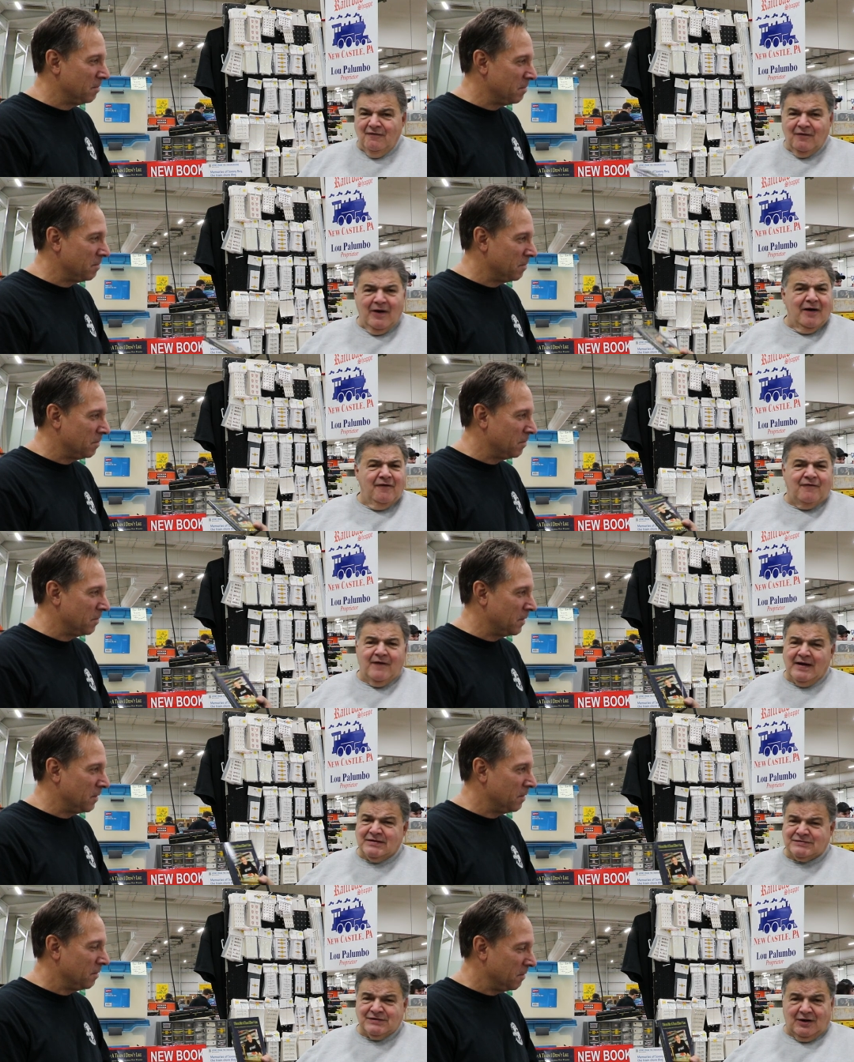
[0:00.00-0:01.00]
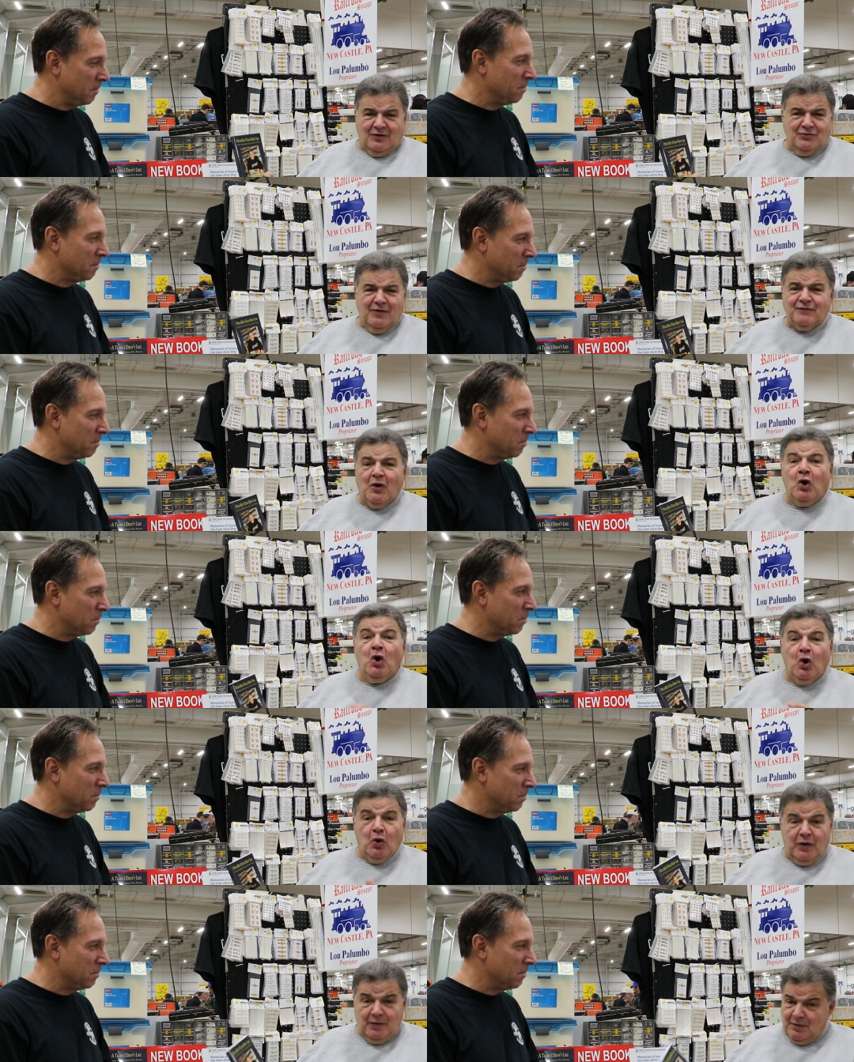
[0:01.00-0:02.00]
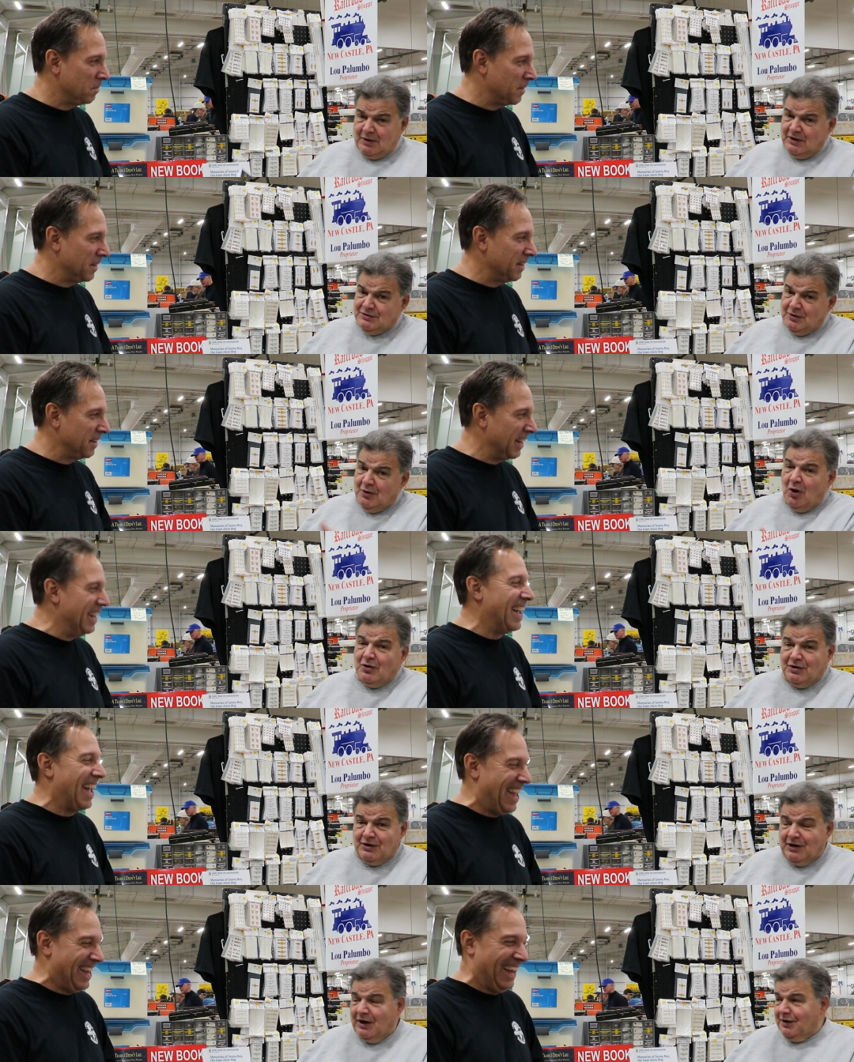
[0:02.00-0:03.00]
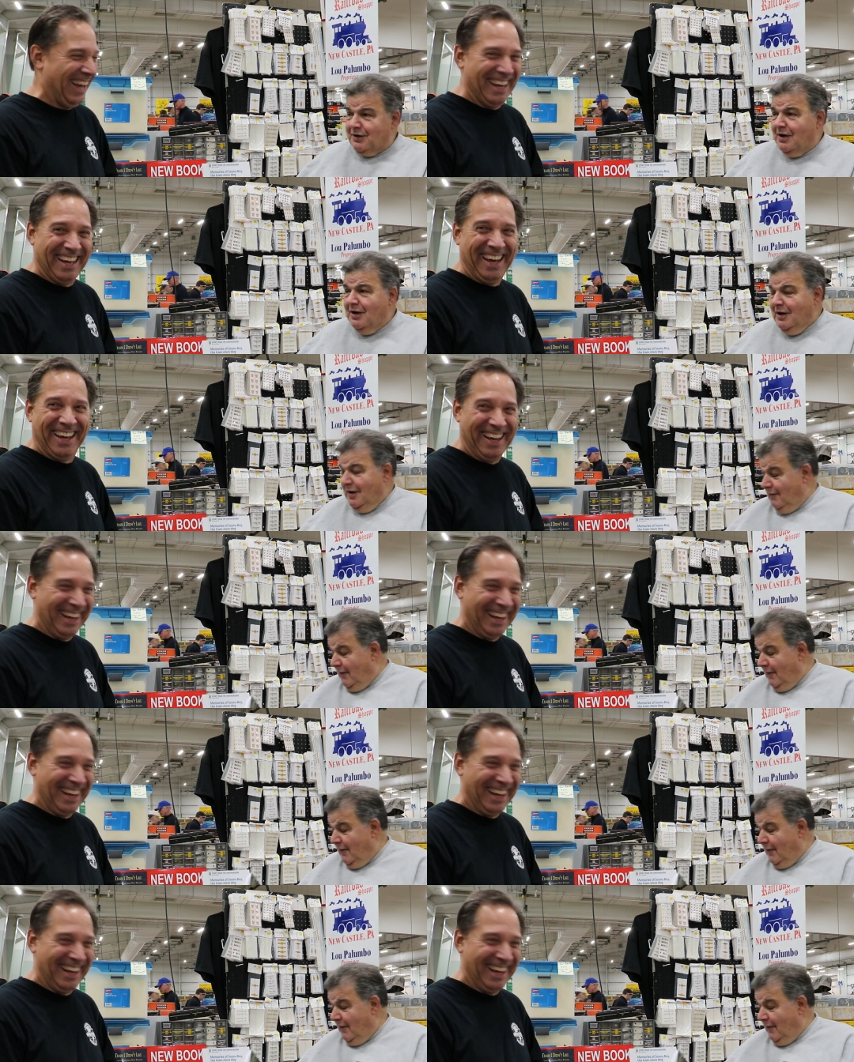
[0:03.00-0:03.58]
Speaker 1: Very fast seller. You have to hurry because they're hard to get.